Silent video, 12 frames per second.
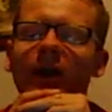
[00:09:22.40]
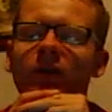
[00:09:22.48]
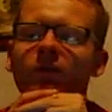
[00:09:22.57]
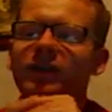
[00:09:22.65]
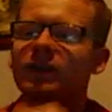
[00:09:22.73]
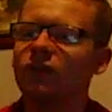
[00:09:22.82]
the
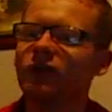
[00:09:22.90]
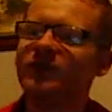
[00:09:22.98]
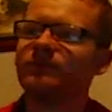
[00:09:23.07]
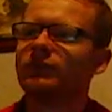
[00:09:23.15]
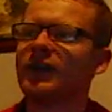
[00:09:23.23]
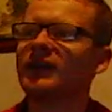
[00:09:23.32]
acknowledged
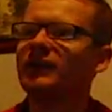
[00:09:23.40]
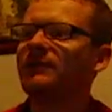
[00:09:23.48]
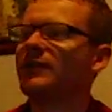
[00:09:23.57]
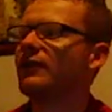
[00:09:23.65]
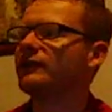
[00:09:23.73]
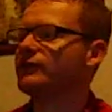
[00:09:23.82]
brains
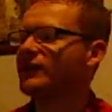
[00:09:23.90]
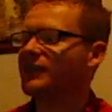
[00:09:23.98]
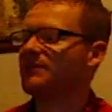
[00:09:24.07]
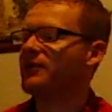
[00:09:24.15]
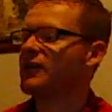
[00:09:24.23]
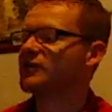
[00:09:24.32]
behind Jurassic
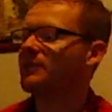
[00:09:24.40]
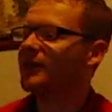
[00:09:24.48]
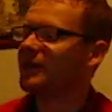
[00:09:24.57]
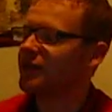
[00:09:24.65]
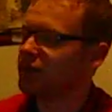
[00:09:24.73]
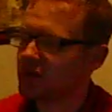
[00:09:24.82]
Park's been
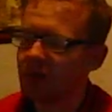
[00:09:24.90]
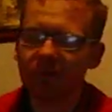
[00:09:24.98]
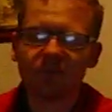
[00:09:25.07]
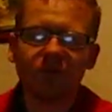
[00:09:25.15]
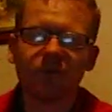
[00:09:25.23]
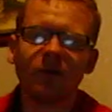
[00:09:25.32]
killed off,
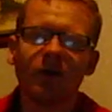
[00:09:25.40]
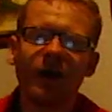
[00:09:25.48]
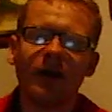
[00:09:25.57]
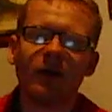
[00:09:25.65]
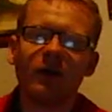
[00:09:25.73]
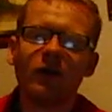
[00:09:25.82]

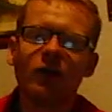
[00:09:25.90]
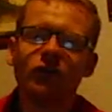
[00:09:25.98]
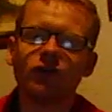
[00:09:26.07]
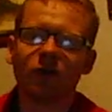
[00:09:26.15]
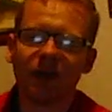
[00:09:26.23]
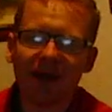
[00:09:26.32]

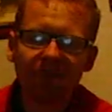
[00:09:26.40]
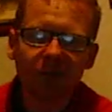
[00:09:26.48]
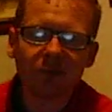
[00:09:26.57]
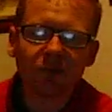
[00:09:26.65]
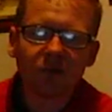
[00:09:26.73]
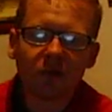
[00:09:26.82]
John Hammond,
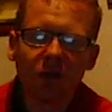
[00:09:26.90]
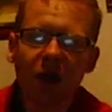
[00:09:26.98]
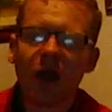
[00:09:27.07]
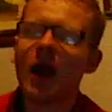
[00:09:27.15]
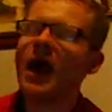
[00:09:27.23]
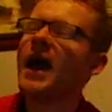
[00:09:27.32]

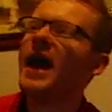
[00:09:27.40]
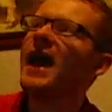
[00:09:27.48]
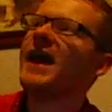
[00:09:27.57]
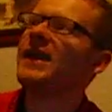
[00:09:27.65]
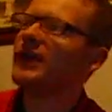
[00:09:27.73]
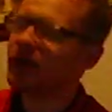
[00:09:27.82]

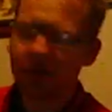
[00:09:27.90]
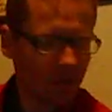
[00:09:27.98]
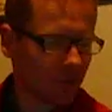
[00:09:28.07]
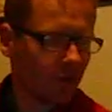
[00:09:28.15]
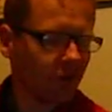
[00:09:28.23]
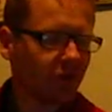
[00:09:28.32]
and
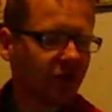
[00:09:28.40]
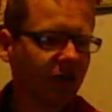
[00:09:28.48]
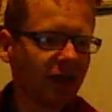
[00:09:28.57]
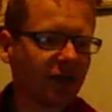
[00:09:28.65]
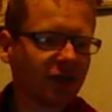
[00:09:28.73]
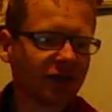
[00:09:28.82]
can
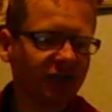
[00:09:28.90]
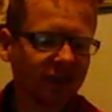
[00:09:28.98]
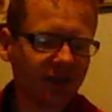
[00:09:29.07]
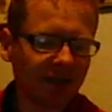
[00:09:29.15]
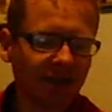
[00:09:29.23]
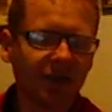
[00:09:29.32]
you actually see
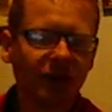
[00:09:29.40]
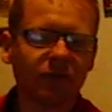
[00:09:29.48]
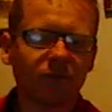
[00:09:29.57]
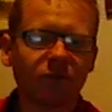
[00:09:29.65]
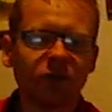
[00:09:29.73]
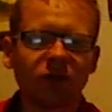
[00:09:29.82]
any
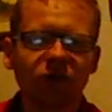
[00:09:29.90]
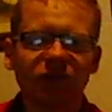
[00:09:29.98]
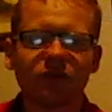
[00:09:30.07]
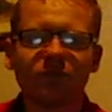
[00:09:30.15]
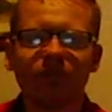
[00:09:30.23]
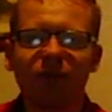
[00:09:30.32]

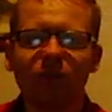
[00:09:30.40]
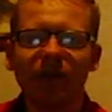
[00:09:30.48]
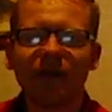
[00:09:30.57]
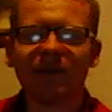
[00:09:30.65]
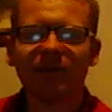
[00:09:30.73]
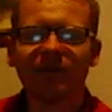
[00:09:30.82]
chronological point
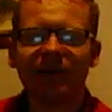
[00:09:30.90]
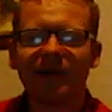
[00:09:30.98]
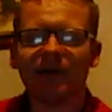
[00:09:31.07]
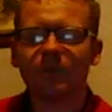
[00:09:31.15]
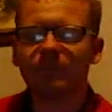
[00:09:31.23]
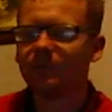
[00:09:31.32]
as to
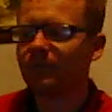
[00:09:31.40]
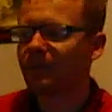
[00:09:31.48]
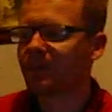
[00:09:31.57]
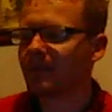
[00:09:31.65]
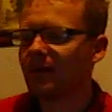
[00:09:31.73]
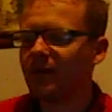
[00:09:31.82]

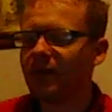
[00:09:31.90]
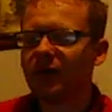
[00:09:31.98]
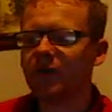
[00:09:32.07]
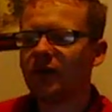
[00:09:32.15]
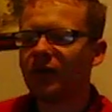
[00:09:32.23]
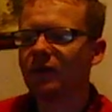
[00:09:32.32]

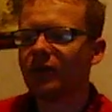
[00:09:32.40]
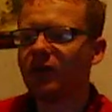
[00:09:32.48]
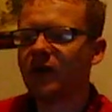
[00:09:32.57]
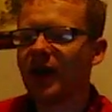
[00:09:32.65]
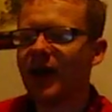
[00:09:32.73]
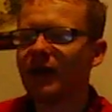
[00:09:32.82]

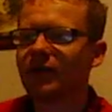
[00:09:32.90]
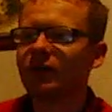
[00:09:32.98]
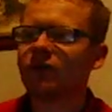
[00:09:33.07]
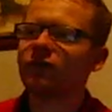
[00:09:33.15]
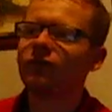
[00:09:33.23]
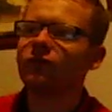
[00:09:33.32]
how
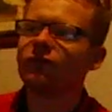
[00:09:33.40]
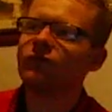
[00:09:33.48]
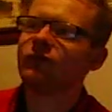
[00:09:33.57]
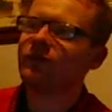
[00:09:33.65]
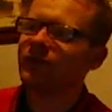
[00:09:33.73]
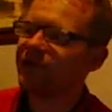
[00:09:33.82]
can
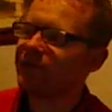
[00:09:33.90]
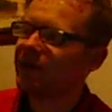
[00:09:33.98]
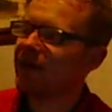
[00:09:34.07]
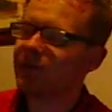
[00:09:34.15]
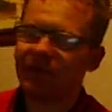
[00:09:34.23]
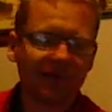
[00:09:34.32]
this
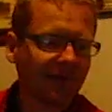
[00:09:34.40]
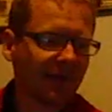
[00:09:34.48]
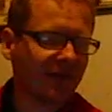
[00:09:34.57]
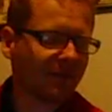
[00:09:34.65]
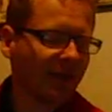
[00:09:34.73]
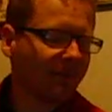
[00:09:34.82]
can
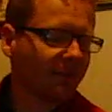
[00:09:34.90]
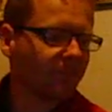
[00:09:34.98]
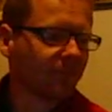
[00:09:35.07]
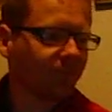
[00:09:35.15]
even happen?